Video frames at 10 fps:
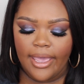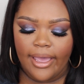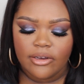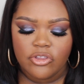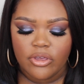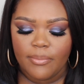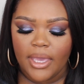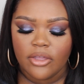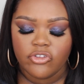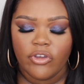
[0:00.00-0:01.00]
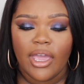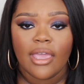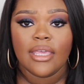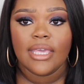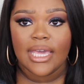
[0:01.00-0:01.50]
How did you get back on
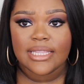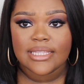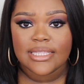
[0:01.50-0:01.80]
track? Yes.